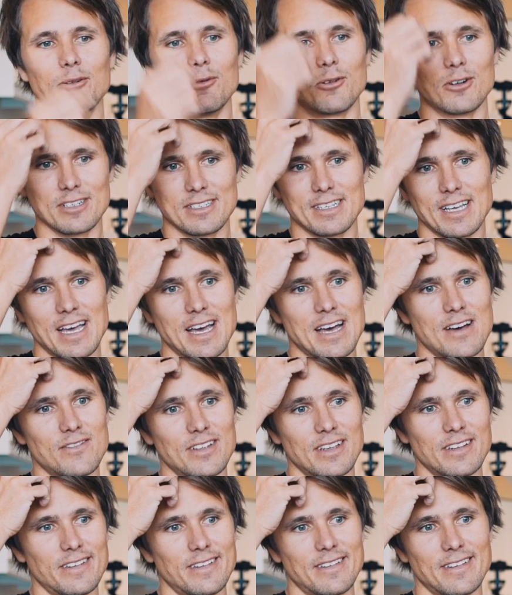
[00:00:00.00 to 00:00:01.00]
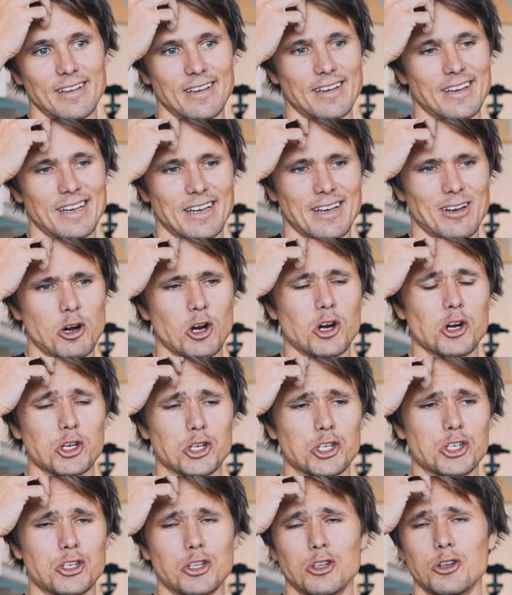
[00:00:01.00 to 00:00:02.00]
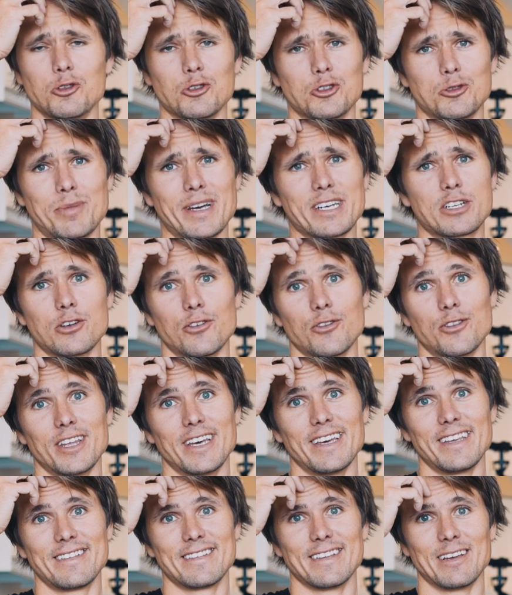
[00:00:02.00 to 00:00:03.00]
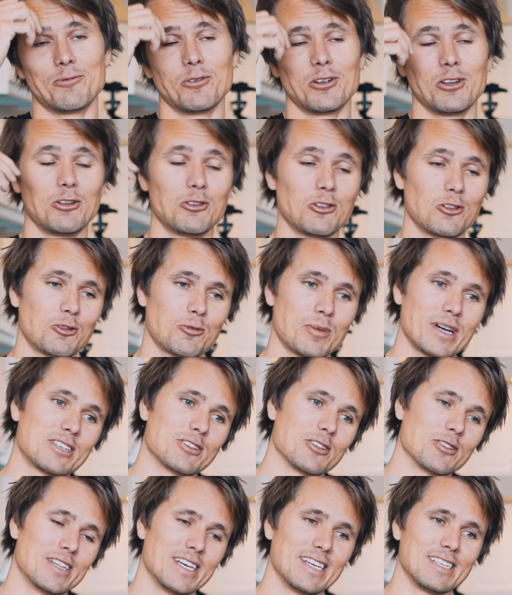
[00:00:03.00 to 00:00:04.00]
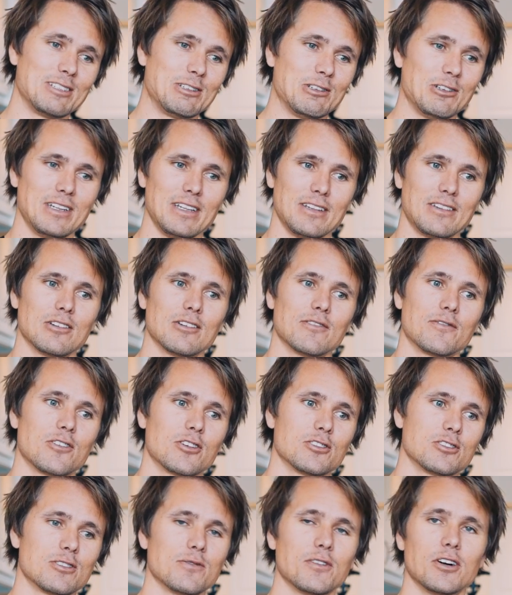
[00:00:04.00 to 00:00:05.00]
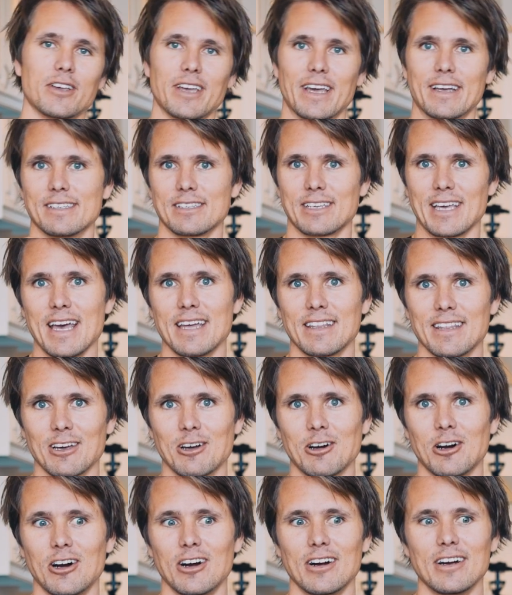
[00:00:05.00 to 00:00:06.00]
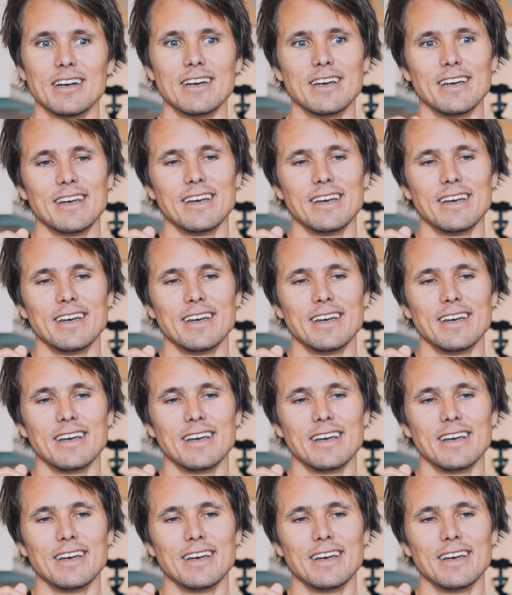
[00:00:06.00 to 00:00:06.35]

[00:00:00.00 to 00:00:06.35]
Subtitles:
Whereas I have this urge to do special things, and when you do special things, you need to first of all, scan the car